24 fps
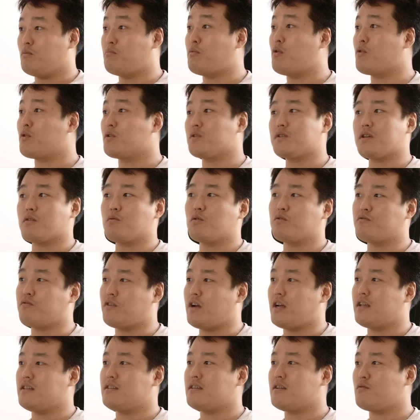reporters that were
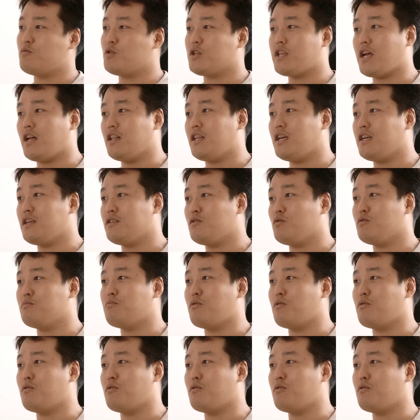friends and were telling